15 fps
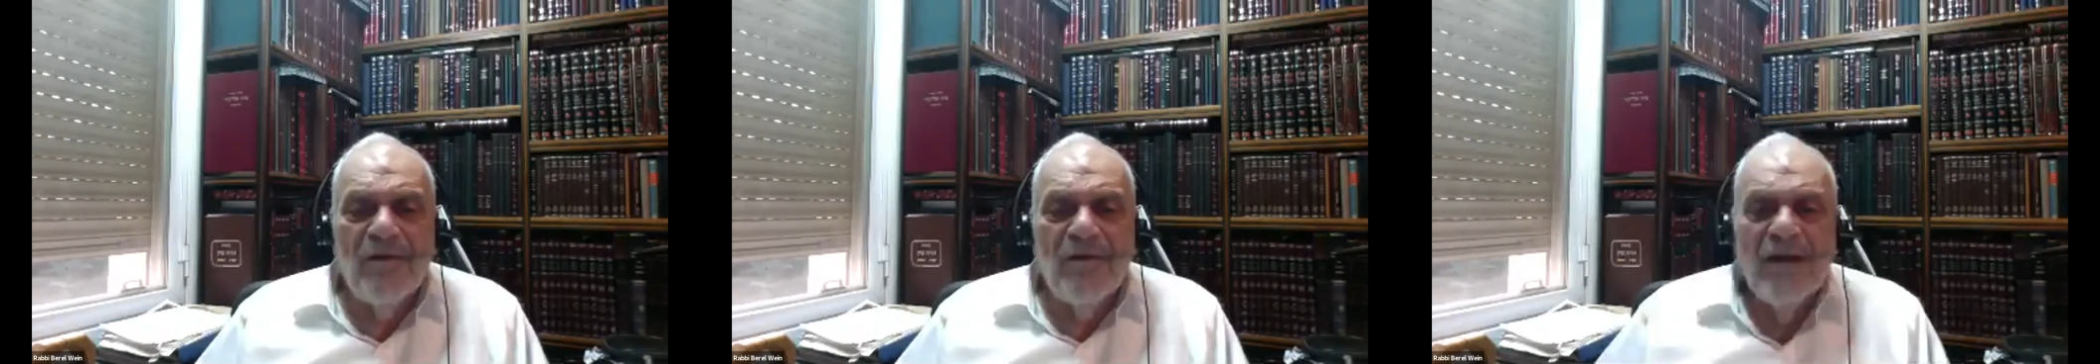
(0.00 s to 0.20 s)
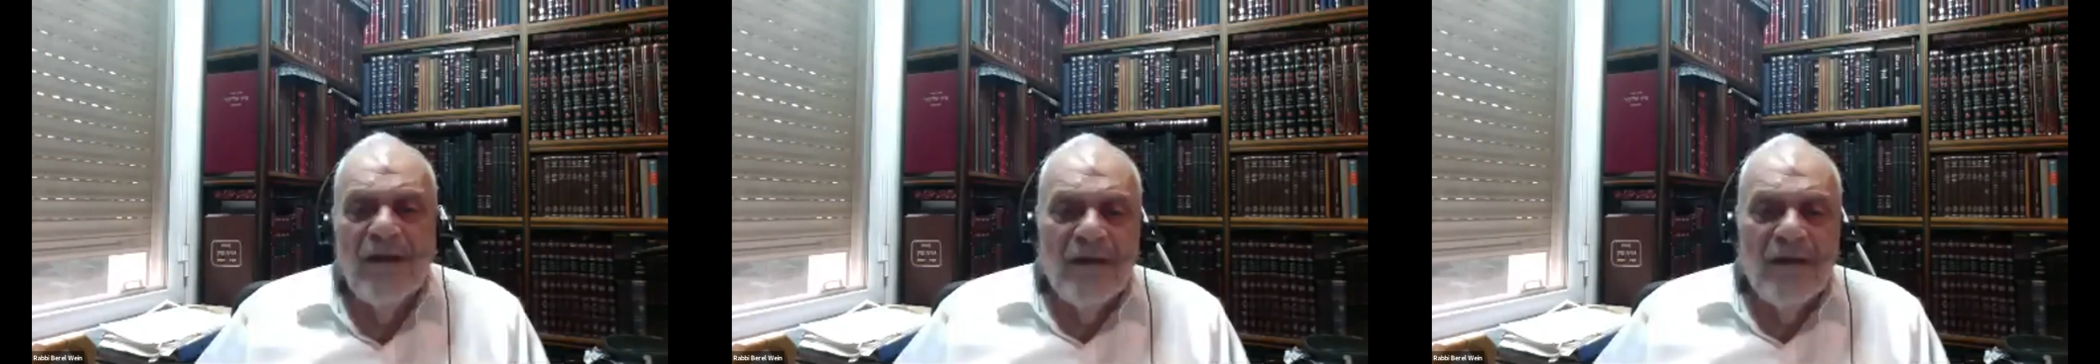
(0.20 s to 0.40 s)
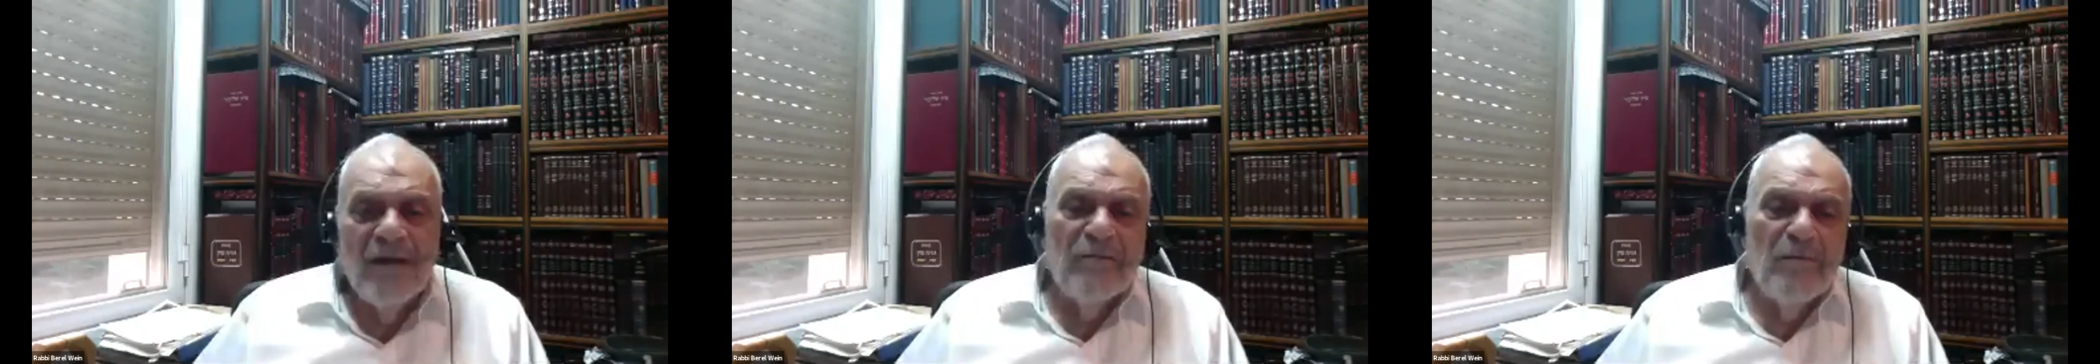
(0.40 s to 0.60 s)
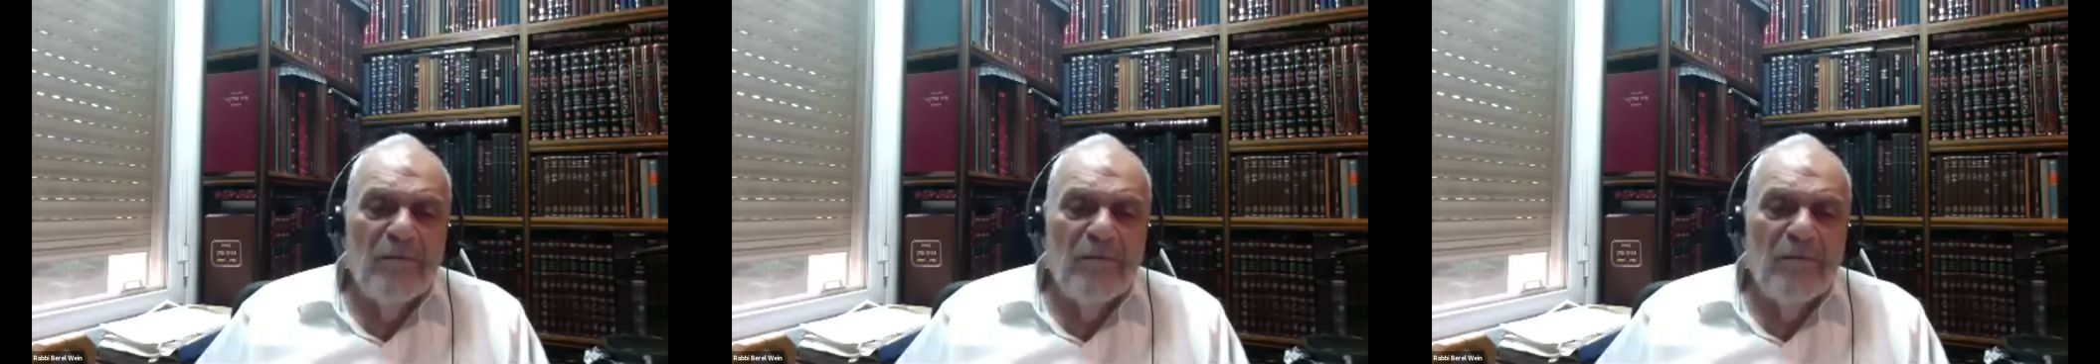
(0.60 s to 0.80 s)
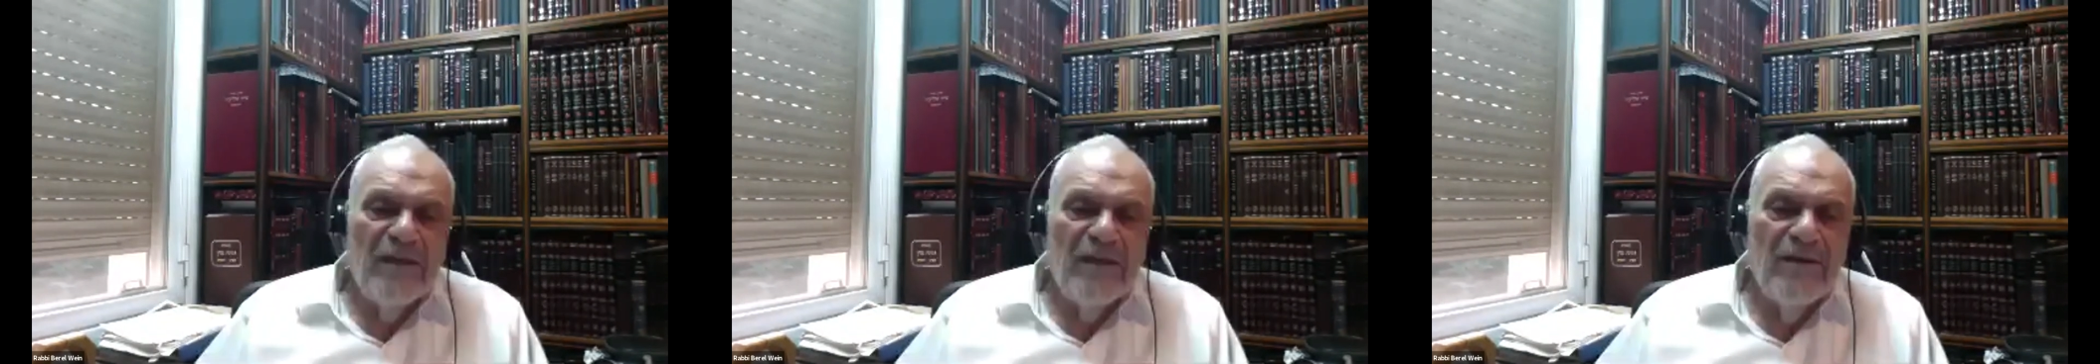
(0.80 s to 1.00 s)
killed
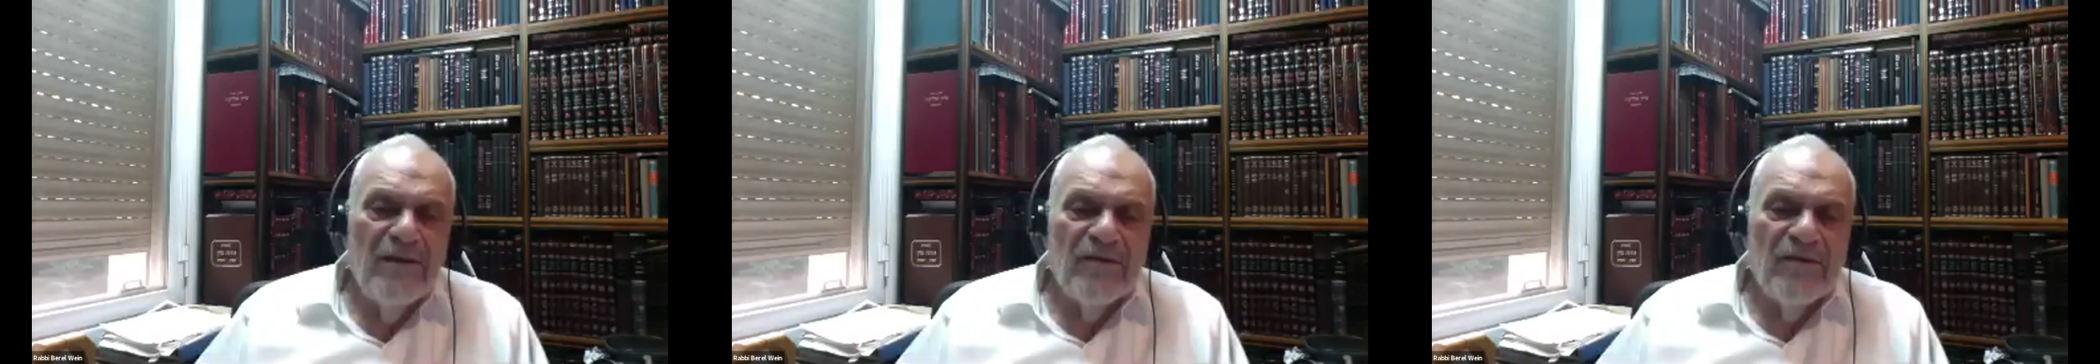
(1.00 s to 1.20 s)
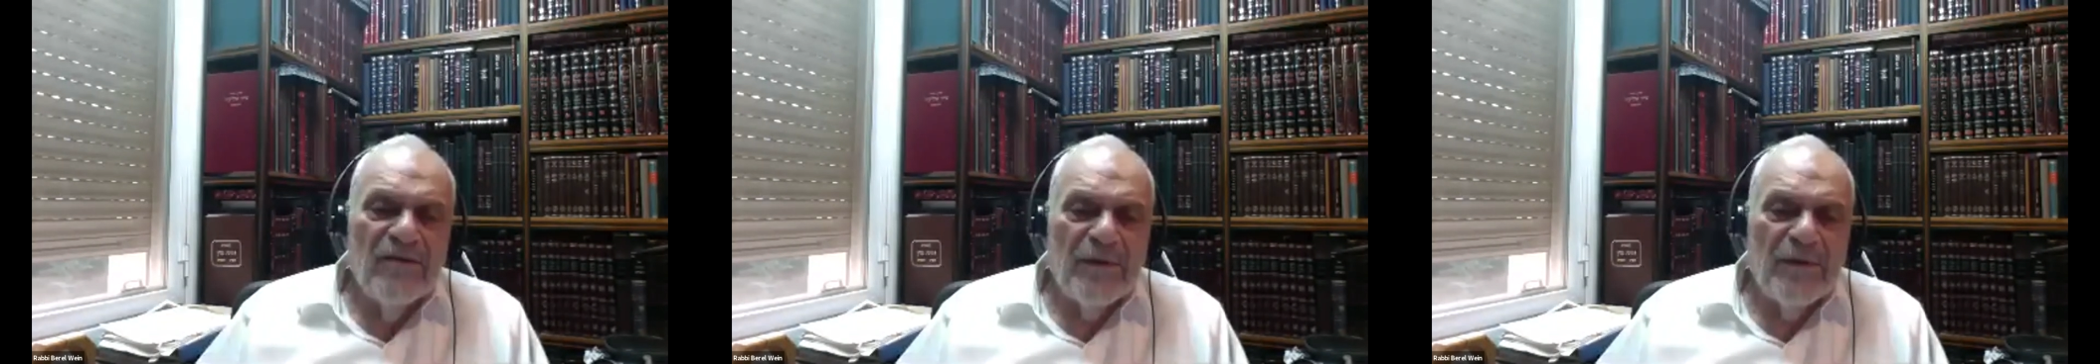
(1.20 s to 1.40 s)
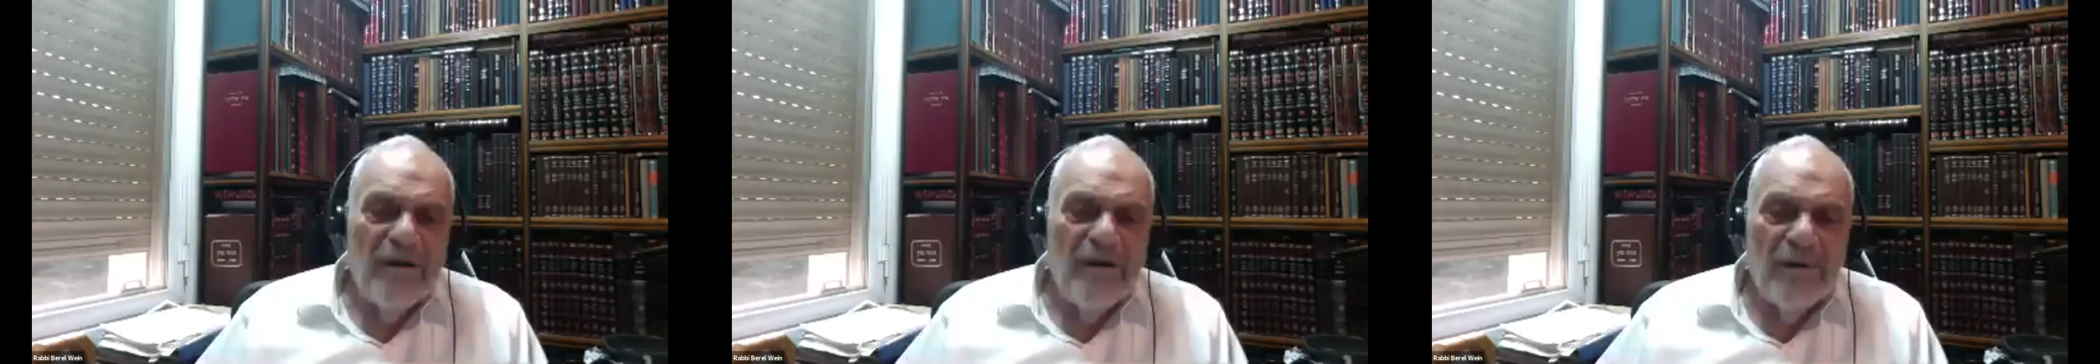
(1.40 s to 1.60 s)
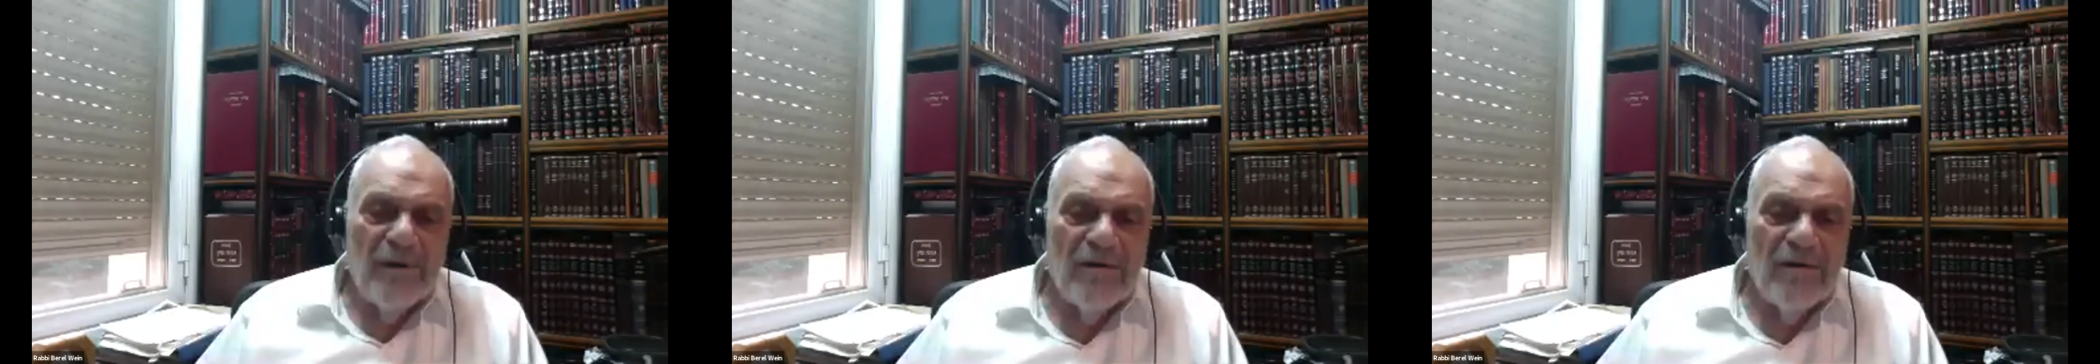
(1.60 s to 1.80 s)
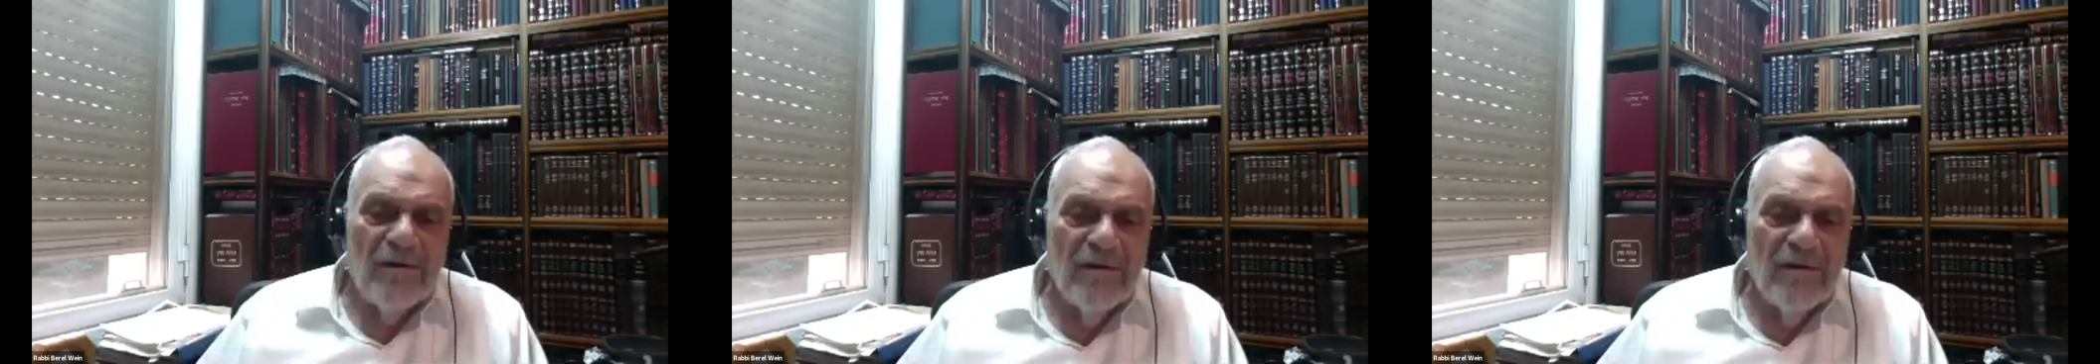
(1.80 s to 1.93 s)
millions of people,